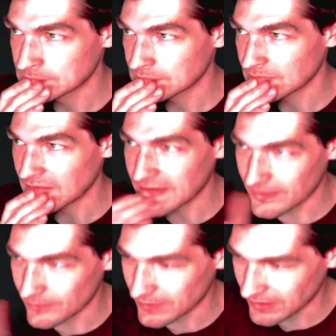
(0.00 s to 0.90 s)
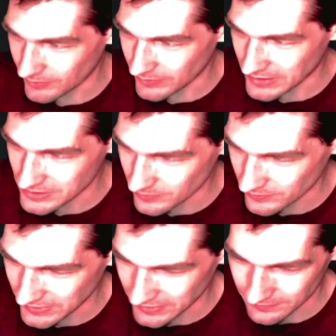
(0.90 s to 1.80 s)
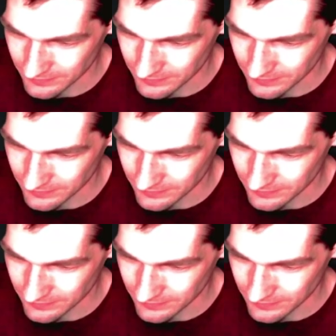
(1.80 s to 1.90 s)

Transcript: Hey, we got the Raging Ravine.